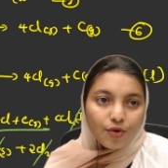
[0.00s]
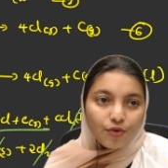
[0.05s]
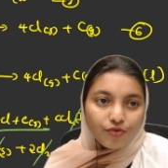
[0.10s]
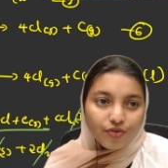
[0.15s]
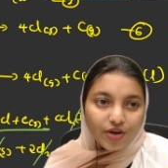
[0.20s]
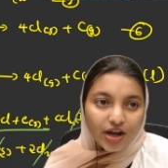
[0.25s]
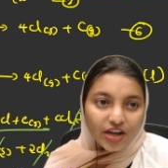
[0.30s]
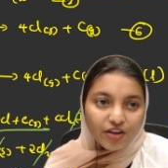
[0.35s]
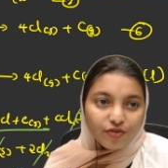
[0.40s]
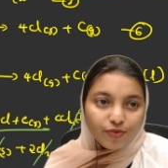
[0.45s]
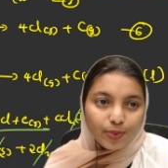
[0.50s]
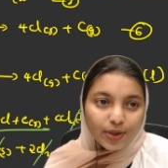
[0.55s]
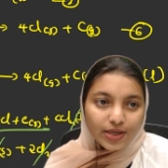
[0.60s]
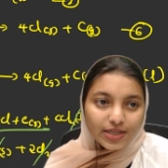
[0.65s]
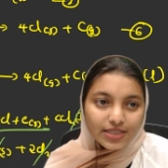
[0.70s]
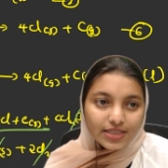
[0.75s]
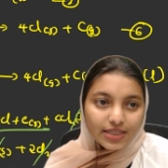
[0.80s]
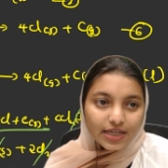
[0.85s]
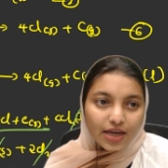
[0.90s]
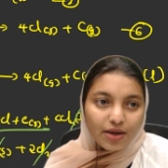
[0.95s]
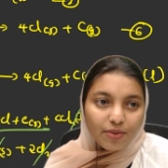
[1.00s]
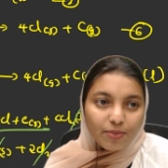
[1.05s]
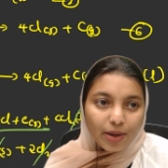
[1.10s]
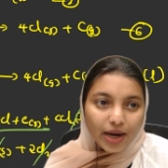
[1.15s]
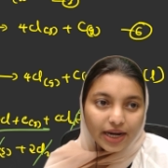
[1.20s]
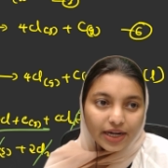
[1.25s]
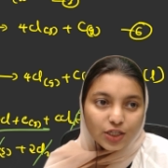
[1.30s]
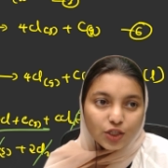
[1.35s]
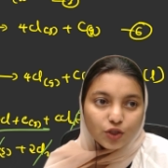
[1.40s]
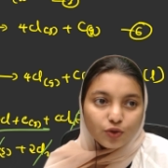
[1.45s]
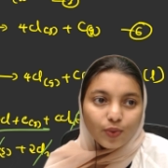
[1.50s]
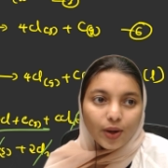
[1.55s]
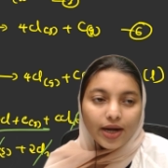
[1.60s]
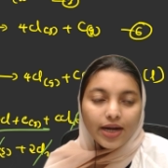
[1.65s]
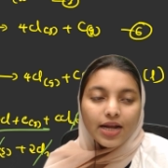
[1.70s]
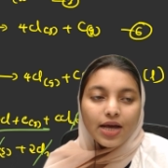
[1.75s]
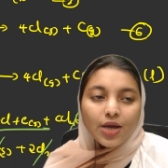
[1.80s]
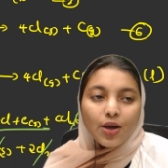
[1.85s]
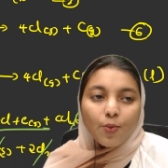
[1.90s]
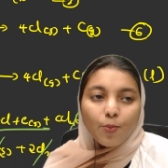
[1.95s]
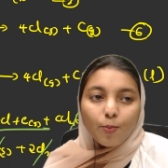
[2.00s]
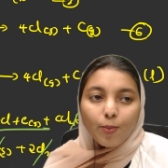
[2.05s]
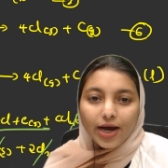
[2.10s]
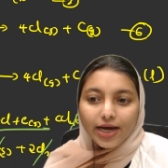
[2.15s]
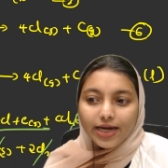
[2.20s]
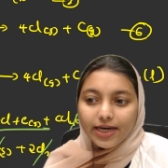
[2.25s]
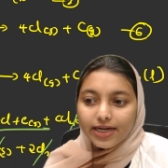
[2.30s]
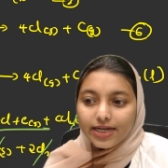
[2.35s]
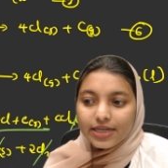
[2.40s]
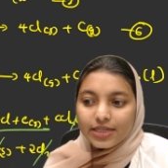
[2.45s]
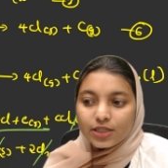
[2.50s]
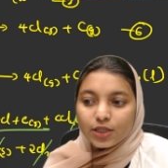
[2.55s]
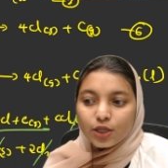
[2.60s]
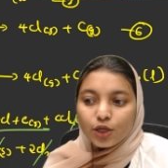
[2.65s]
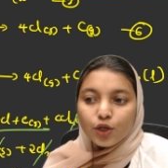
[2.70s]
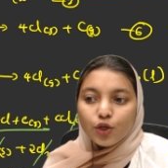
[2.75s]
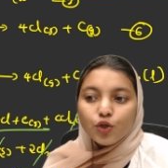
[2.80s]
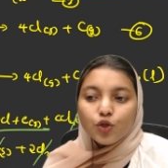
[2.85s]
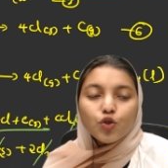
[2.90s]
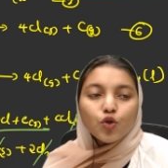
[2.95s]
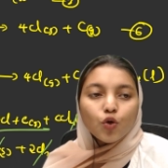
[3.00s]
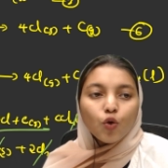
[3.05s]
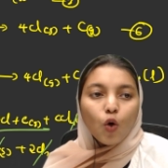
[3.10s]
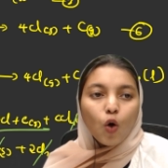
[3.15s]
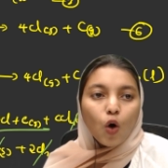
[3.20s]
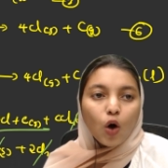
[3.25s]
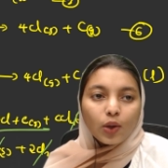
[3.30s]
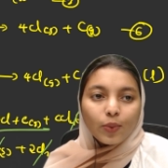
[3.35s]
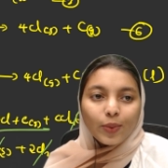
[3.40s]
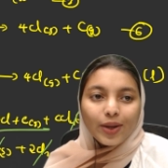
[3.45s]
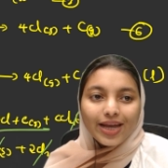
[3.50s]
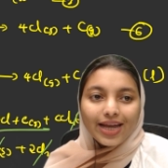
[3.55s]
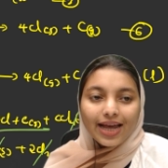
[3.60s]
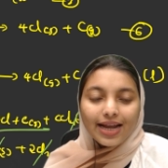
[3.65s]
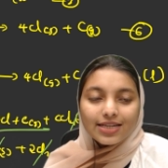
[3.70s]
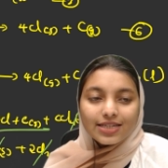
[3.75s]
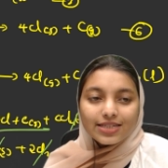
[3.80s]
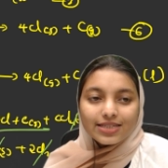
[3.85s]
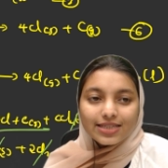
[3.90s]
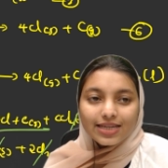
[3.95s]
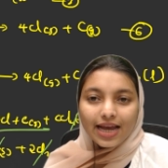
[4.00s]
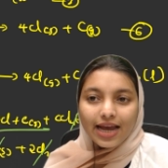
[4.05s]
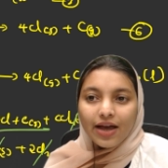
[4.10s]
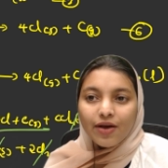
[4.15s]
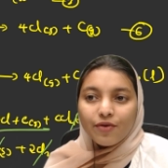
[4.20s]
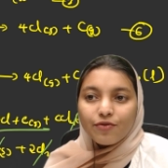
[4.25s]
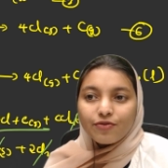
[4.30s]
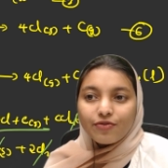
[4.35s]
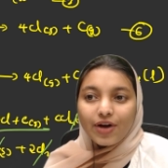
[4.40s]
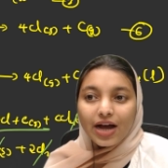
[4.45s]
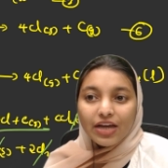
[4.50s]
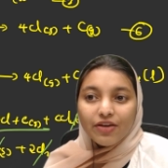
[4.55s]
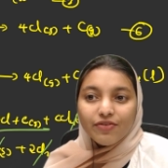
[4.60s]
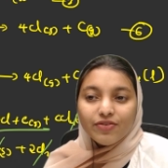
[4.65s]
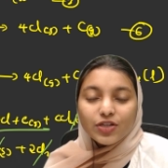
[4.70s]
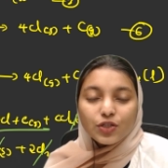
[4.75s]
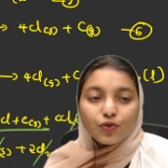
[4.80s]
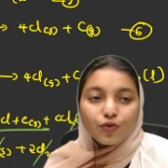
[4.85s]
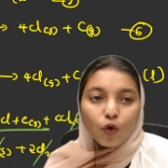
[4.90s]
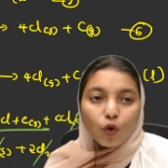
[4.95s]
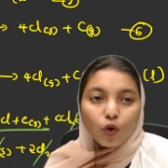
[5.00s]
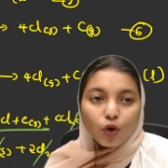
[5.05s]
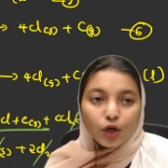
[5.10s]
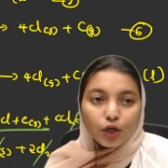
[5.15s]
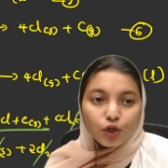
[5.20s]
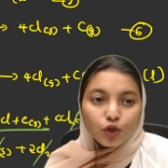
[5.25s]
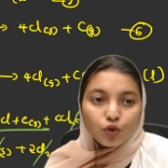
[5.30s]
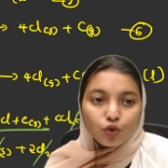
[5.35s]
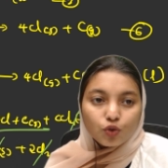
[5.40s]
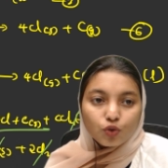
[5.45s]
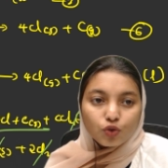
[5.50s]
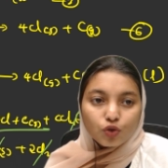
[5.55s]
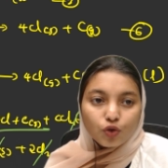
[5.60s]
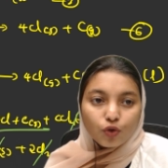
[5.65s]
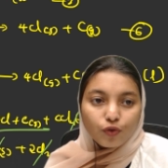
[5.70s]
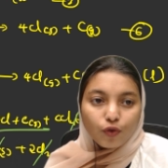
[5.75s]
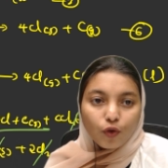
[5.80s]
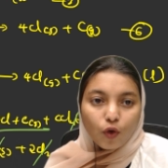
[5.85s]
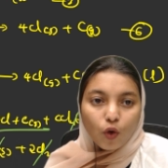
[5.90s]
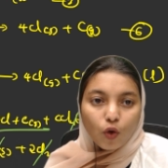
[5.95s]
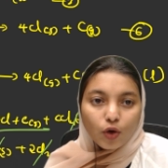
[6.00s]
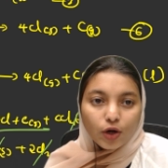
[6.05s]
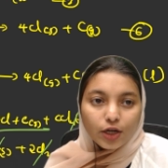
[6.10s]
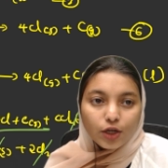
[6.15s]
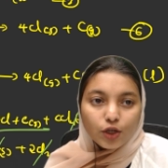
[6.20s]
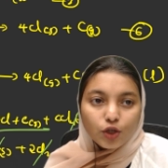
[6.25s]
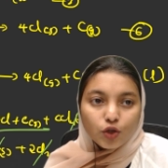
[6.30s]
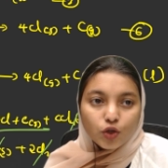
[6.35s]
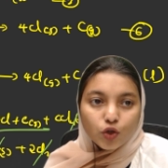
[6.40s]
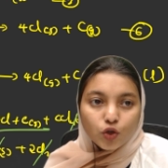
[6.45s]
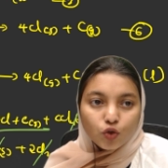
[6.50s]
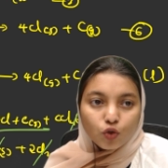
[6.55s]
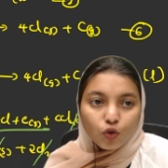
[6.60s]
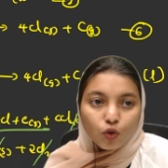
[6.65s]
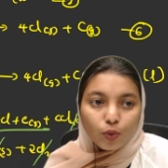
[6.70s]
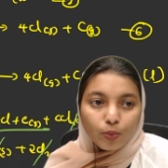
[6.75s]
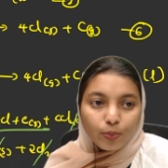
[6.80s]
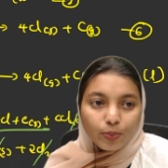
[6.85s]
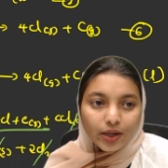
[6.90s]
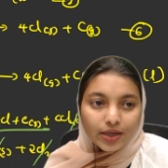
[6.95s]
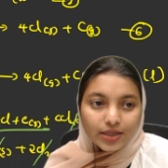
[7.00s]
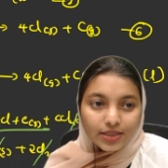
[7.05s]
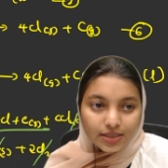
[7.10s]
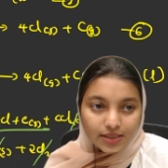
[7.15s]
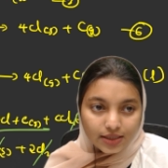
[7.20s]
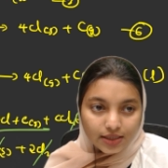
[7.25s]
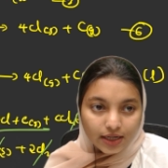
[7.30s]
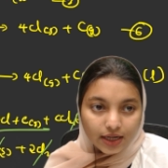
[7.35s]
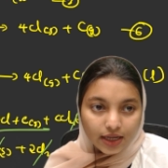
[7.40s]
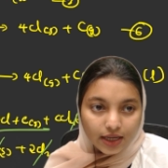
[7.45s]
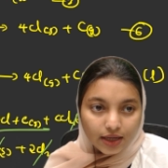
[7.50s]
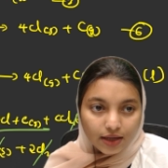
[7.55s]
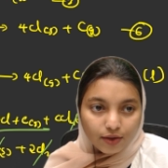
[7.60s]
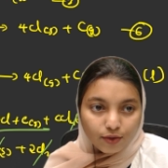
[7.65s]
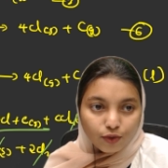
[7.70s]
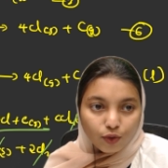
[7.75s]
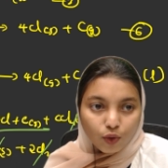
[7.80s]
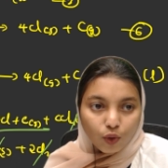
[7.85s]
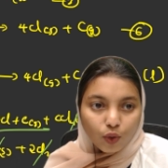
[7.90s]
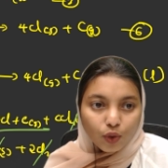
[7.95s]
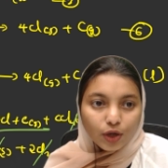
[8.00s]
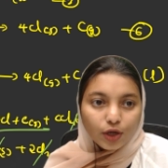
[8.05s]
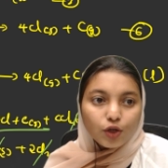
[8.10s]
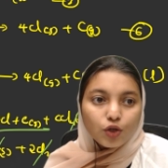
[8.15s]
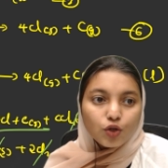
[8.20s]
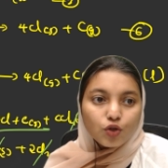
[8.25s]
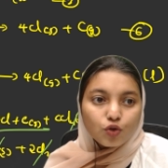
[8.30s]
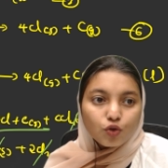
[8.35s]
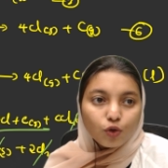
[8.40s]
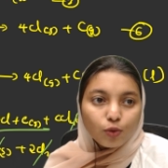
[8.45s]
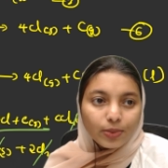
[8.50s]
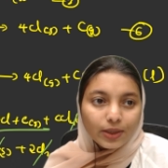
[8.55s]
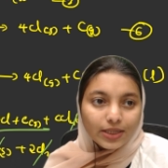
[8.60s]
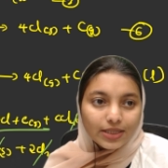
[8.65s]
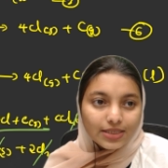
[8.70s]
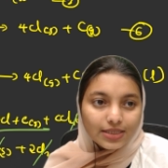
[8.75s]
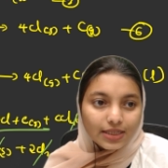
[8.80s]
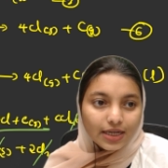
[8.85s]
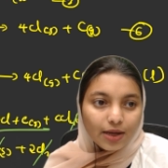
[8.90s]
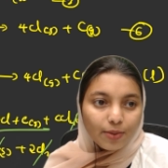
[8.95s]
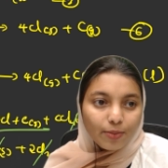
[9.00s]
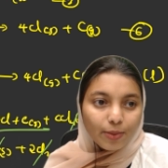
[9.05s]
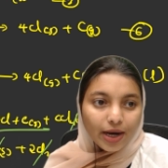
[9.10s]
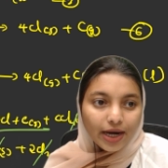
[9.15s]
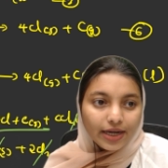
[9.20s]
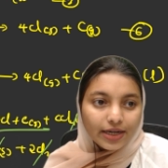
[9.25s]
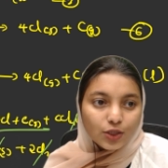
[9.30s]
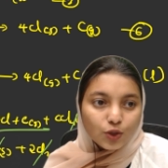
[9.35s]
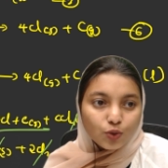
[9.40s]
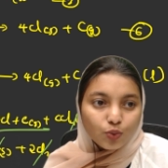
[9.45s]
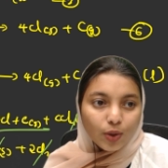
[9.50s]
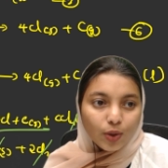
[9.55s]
5 plus 3 minus 1 minus 2. Or we can say 5 is 4 into 2. So 4 into 2 plus 3. 4 into 2 plus 3 minus